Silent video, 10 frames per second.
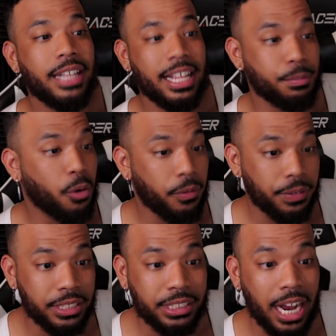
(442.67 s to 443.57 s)
That's more
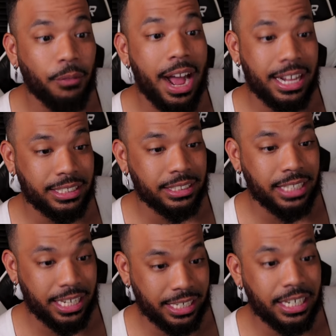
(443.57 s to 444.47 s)
of a Deshaun Watson
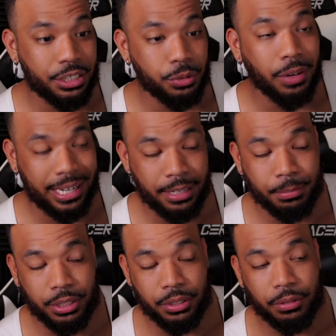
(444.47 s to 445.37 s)
thing that you want
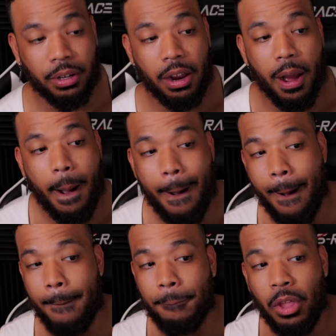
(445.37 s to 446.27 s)
him to do.
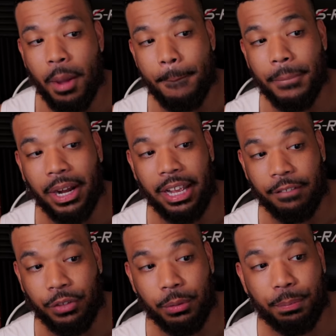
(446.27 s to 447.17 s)
But
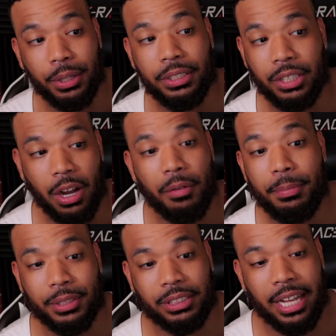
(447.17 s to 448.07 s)
if you put
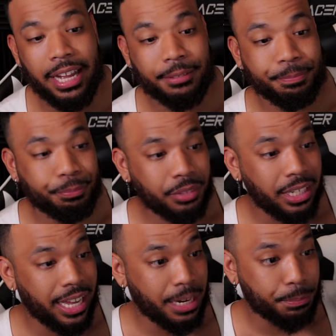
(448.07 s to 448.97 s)
Jacoby Brissett
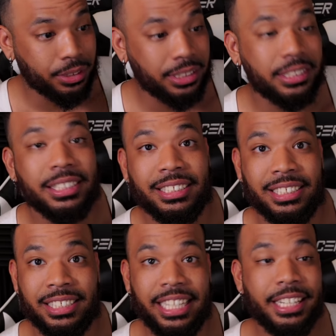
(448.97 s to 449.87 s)
in a position to
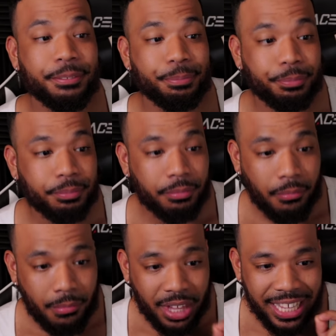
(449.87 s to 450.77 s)
succeed,
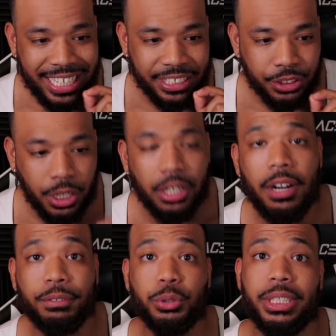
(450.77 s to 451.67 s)
he is good
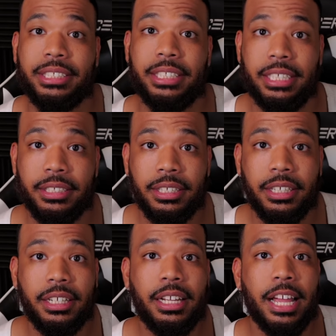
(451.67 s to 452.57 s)
enough to succeed.
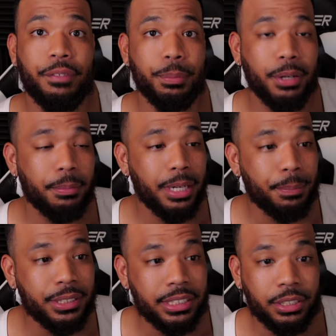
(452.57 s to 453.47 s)
If you put him in
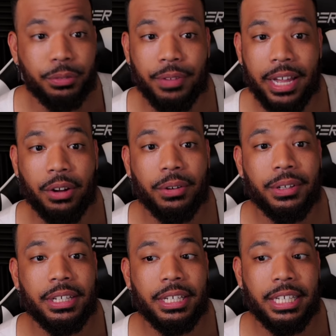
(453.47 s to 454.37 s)
a position to
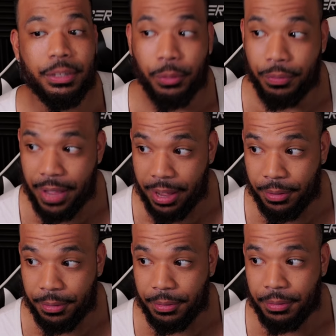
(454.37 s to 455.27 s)
fail, he will fail.